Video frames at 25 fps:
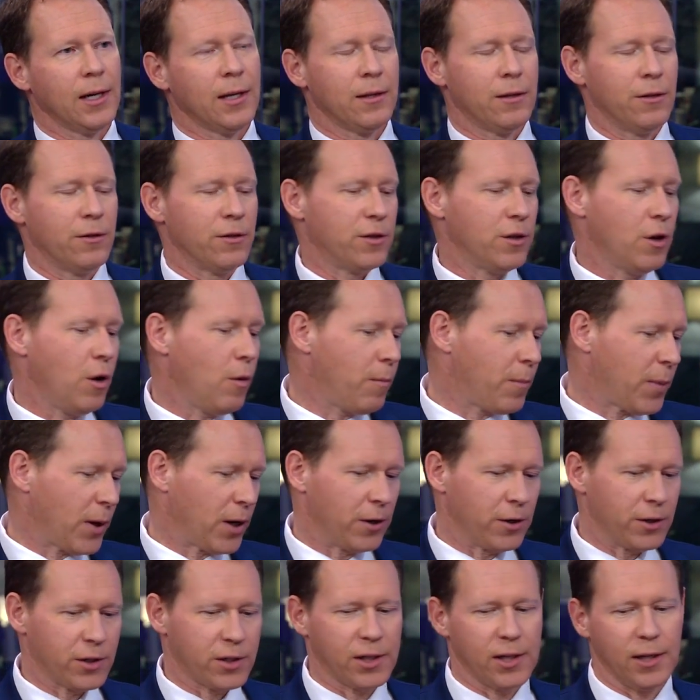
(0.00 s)
There's no
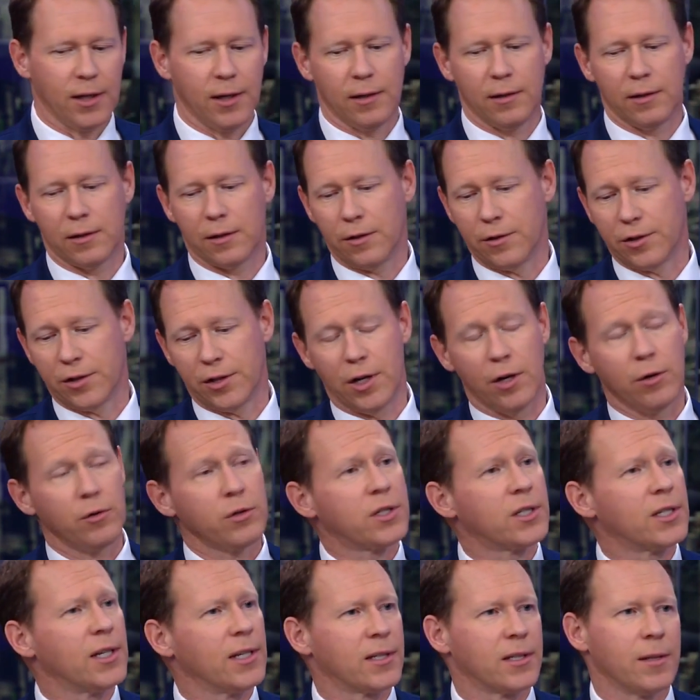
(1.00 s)
person, there's no
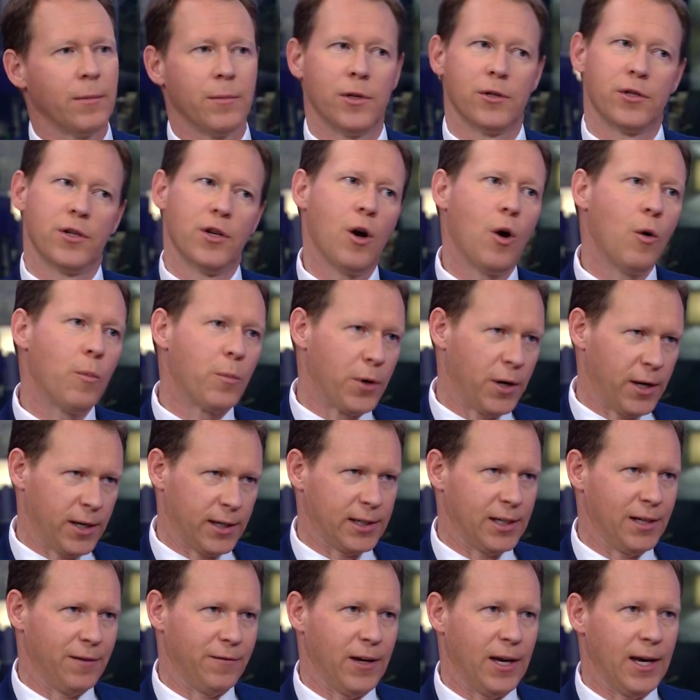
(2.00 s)
system, there's no
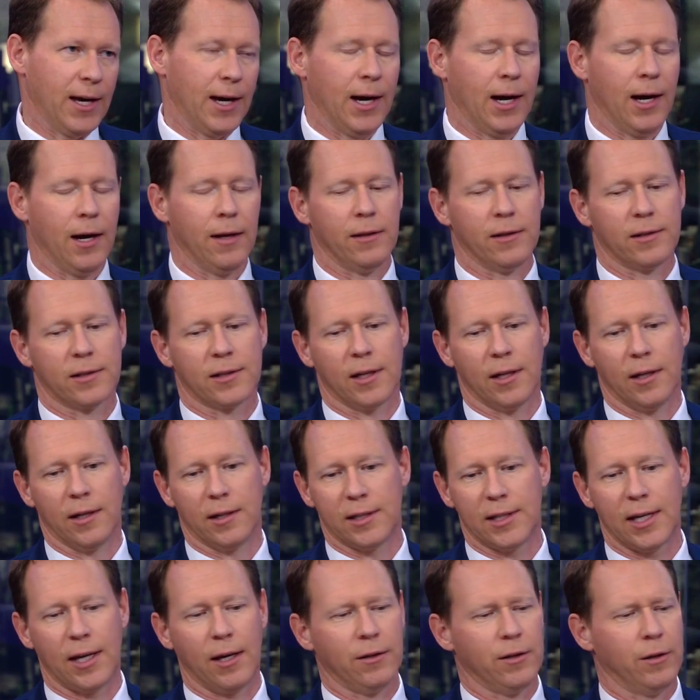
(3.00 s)
predictive AI that's going to
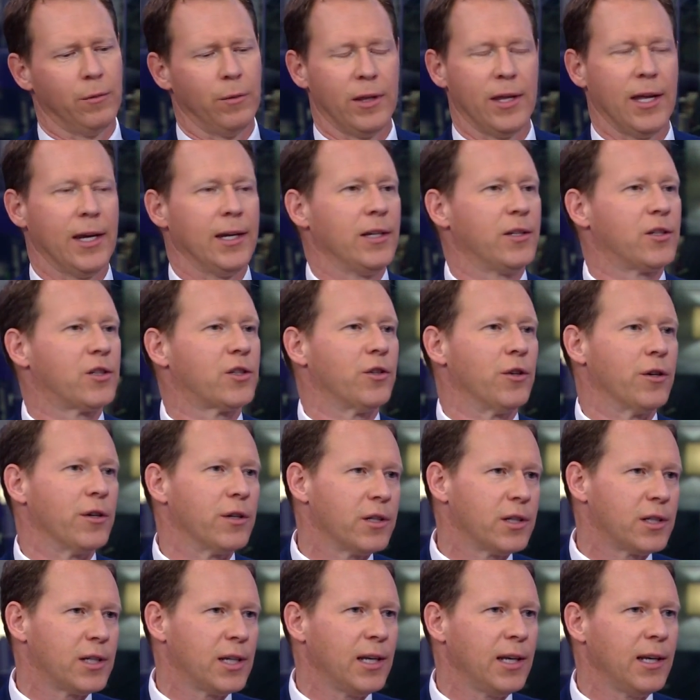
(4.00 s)
tell you with any
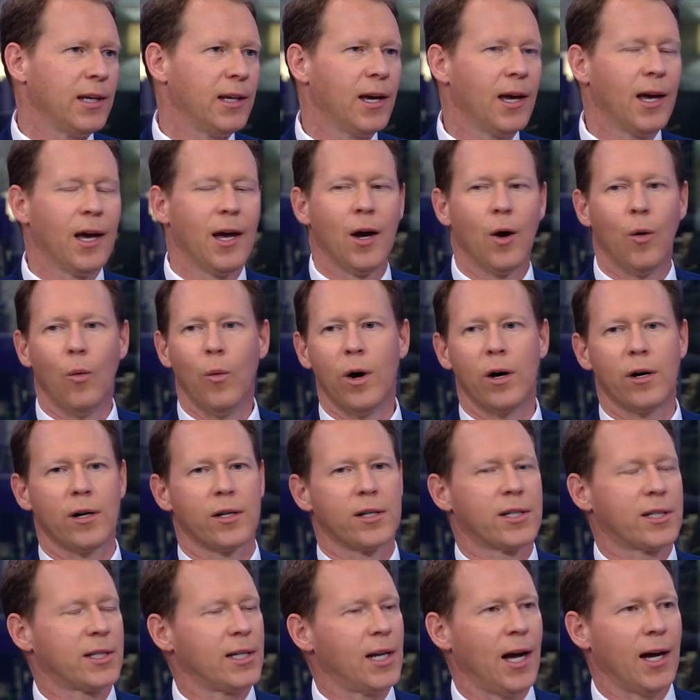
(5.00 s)
certainty where a
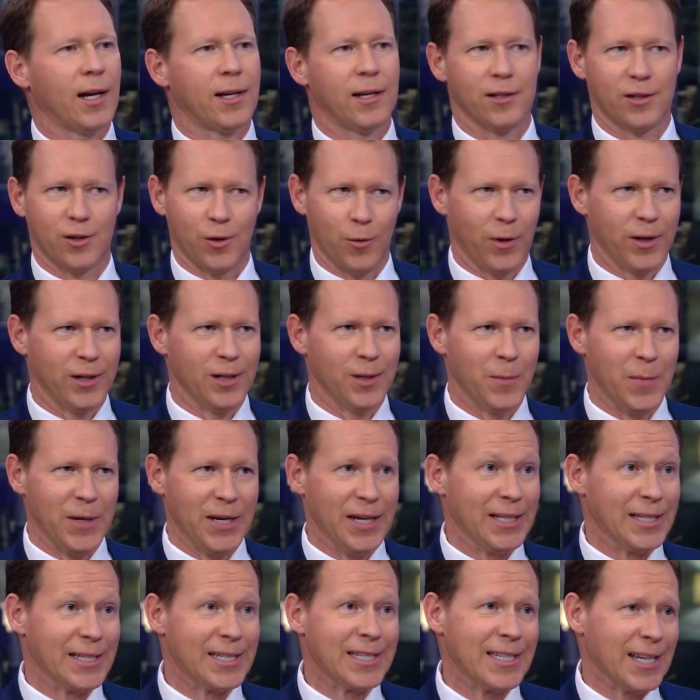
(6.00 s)
stock is going to
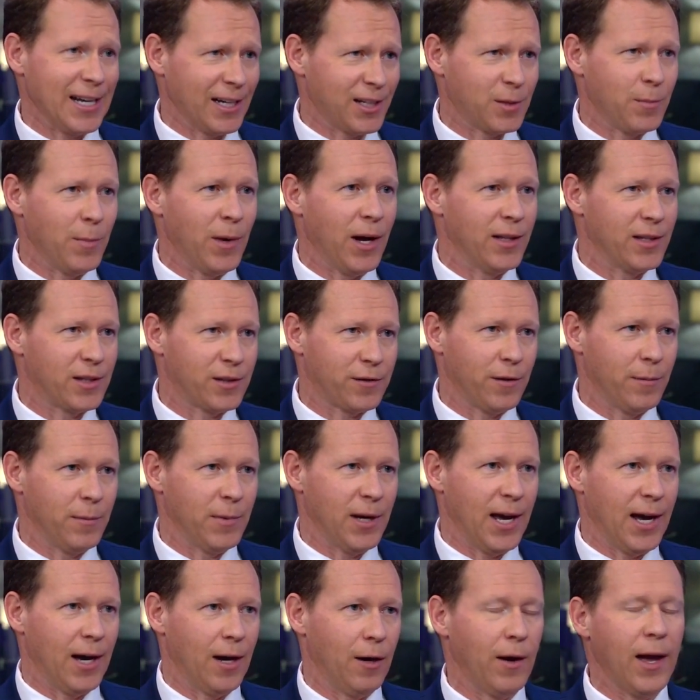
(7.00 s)
be in six months from
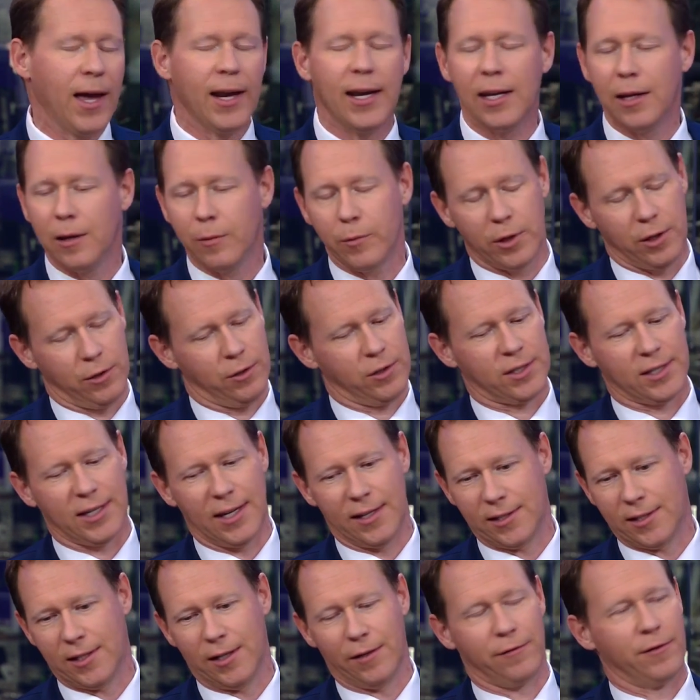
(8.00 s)
now. And anyone who
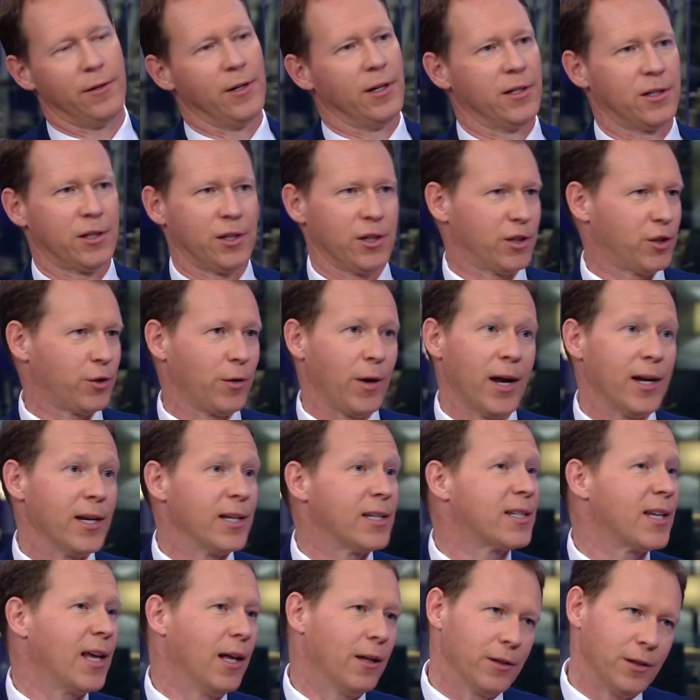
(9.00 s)
says different is just trying to
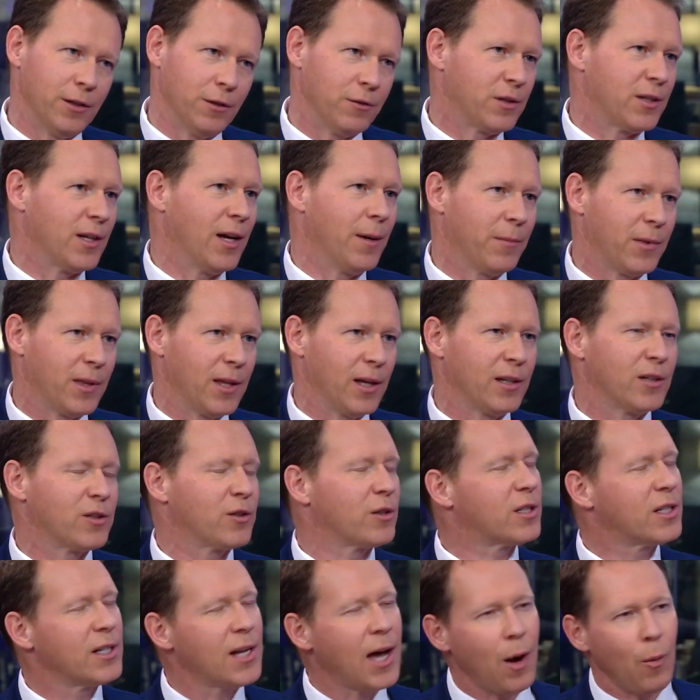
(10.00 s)
mm. sell you something. So
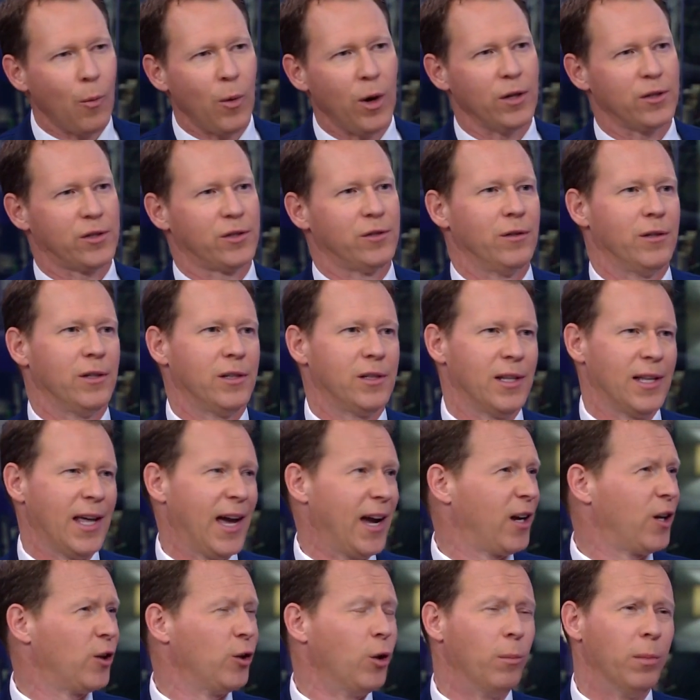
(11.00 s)
it's not well suited to
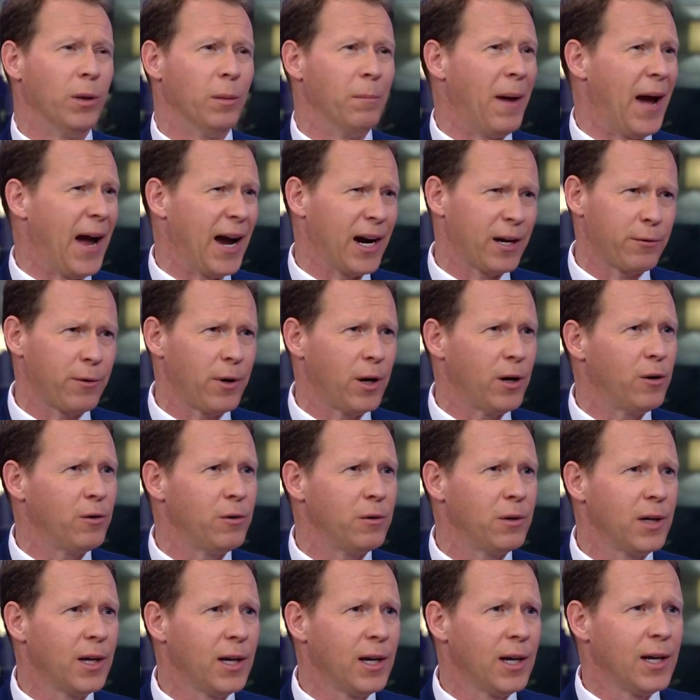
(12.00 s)
that. Global
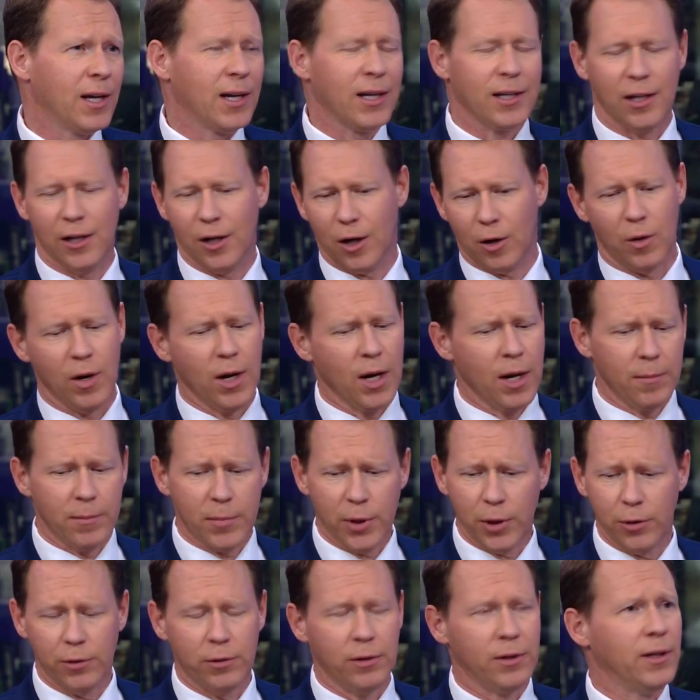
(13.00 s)
macro, you know,
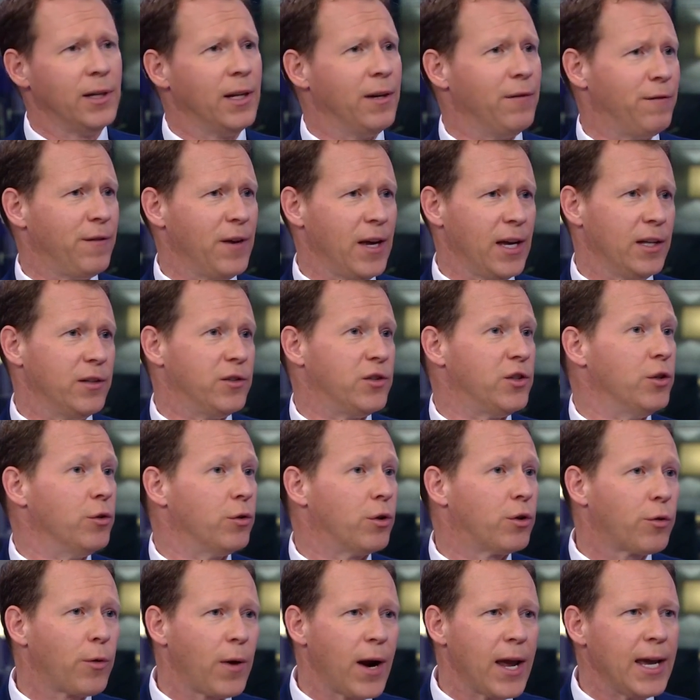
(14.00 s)
Putin invades
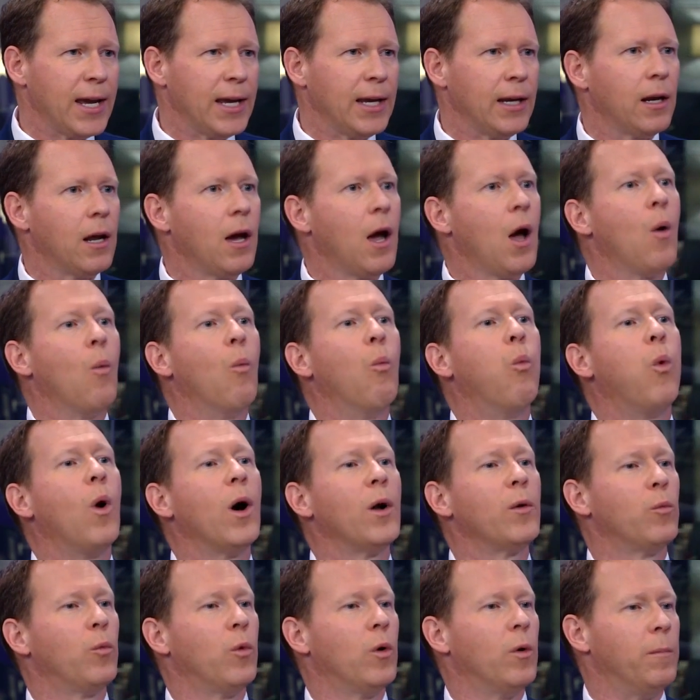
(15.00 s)
Ukraine.
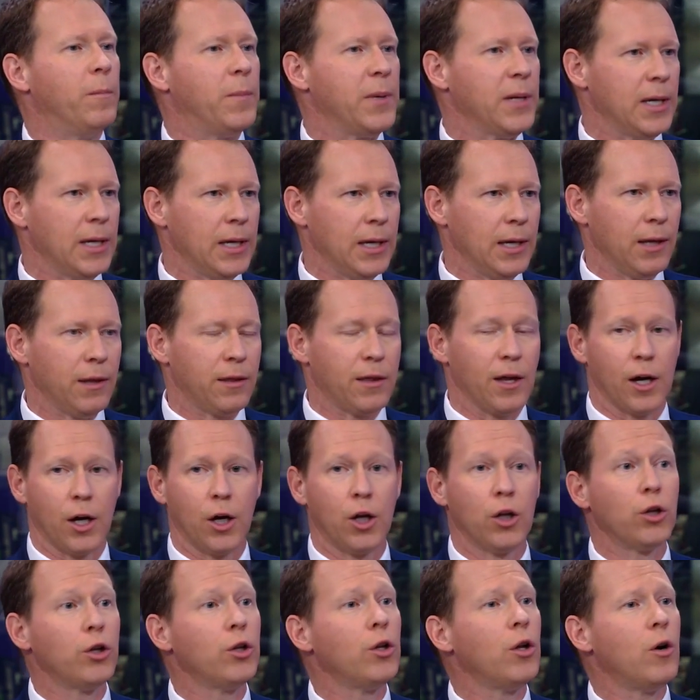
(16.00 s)
What will be the
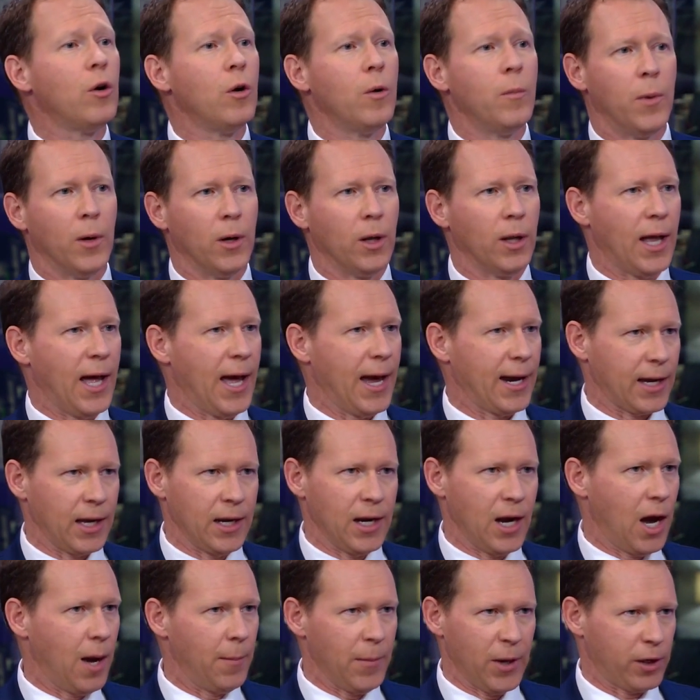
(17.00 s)
global
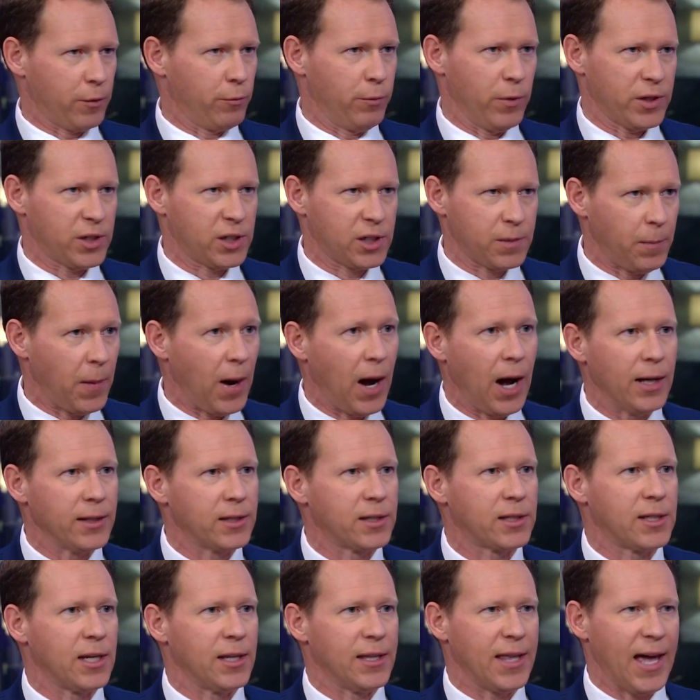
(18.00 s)
economic
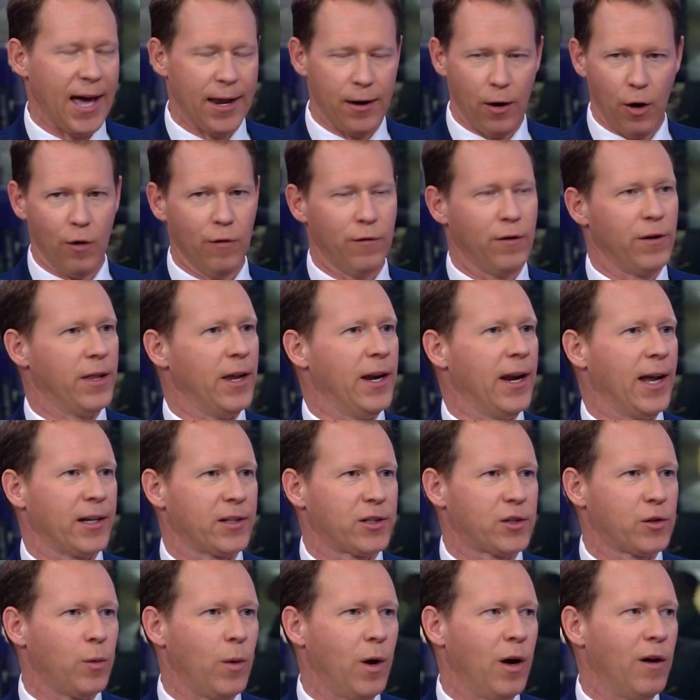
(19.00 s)
response to that over the
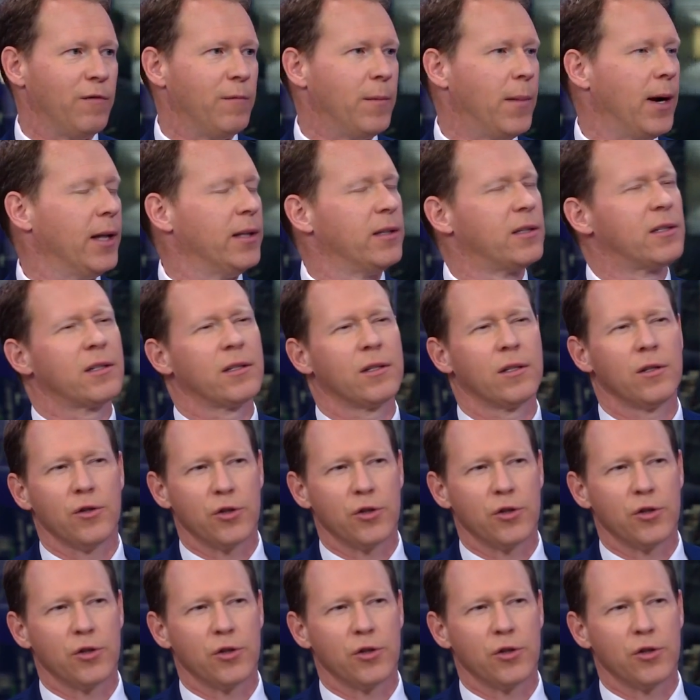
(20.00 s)
next 12 months?